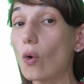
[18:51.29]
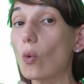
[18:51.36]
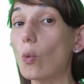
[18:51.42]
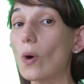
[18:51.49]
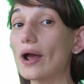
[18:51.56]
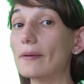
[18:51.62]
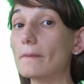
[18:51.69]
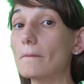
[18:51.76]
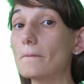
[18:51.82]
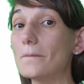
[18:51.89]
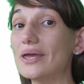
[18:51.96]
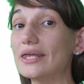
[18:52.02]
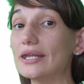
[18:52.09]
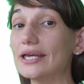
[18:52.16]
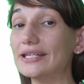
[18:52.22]
One
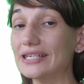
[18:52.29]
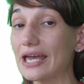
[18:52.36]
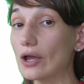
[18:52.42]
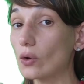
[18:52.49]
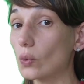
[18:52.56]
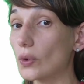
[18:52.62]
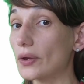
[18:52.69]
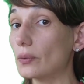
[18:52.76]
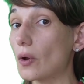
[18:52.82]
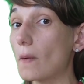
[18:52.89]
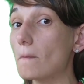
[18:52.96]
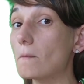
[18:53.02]
minute we were